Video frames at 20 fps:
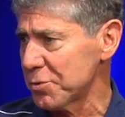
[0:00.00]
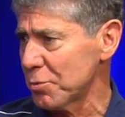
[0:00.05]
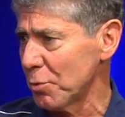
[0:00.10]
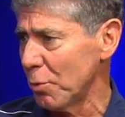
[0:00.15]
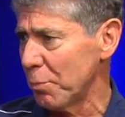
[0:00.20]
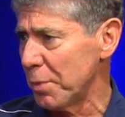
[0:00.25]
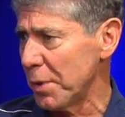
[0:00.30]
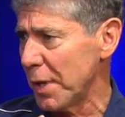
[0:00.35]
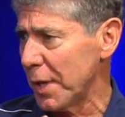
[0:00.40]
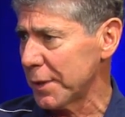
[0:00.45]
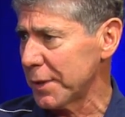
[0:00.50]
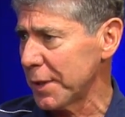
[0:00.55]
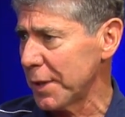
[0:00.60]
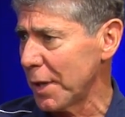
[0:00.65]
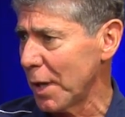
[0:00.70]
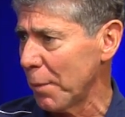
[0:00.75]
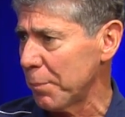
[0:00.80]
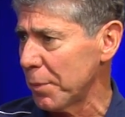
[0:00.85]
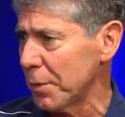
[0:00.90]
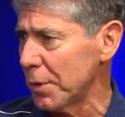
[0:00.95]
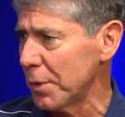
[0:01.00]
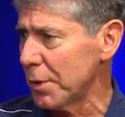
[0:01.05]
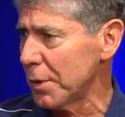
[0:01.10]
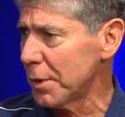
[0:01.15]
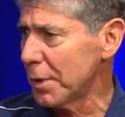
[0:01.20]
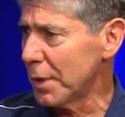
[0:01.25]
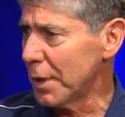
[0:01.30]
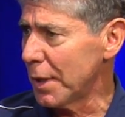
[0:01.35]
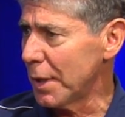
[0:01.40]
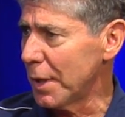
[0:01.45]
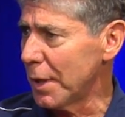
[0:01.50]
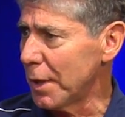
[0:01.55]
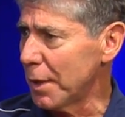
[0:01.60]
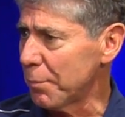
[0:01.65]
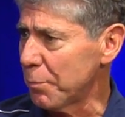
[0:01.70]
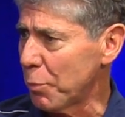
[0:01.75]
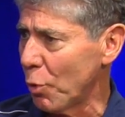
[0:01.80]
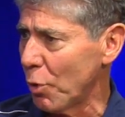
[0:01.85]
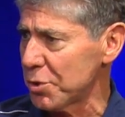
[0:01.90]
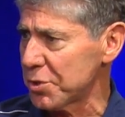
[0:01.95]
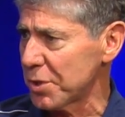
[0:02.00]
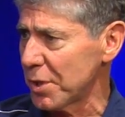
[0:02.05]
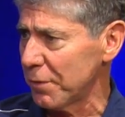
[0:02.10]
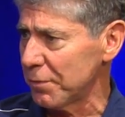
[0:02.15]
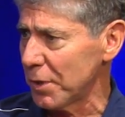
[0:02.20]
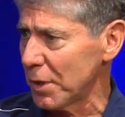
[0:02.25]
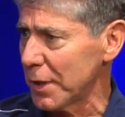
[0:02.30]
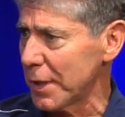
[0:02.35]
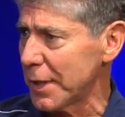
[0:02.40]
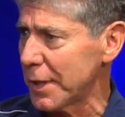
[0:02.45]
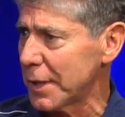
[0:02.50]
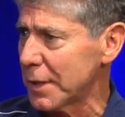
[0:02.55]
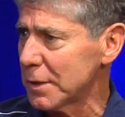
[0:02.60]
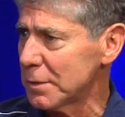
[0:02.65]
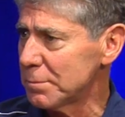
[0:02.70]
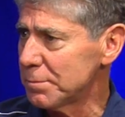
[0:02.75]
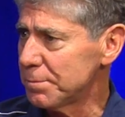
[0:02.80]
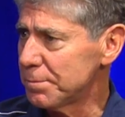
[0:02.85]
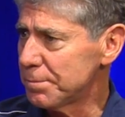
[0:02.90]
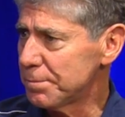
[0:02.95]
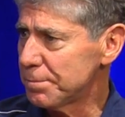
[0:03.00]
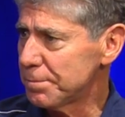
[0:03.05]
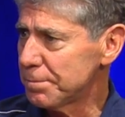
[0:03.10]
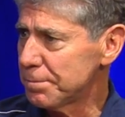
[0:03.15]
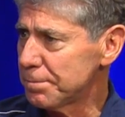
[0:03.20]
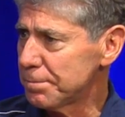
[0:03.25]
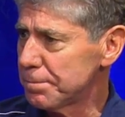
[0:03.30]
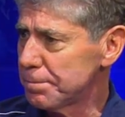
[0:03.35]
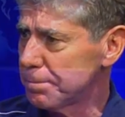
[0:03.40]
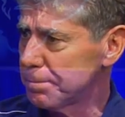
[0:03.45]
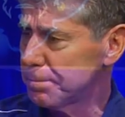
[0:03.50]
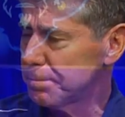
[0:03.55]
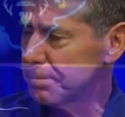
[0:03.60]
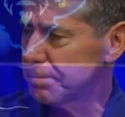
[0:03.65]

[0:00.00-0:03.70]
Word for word: will be at the upper uh, portion of the league. All right,